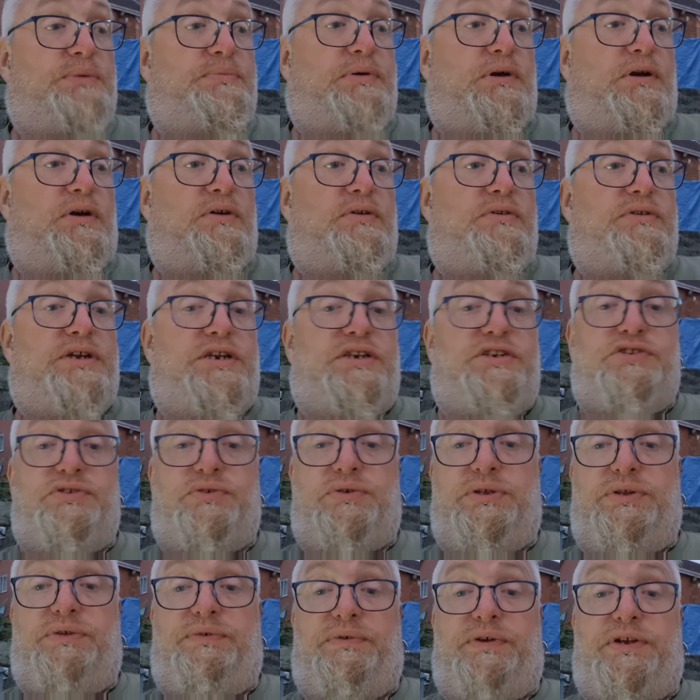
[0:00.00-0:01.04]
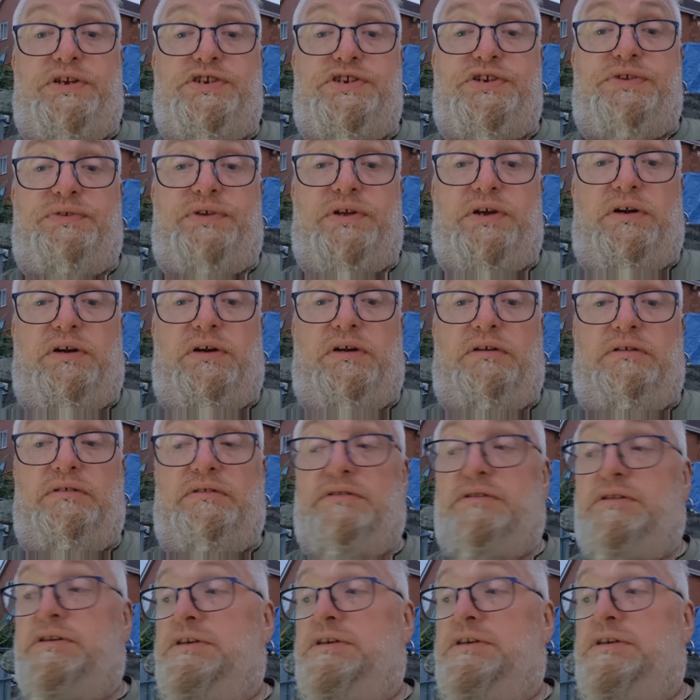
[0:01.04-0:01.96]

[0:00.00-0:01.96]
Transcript: the pond, enjoy the fish you've got,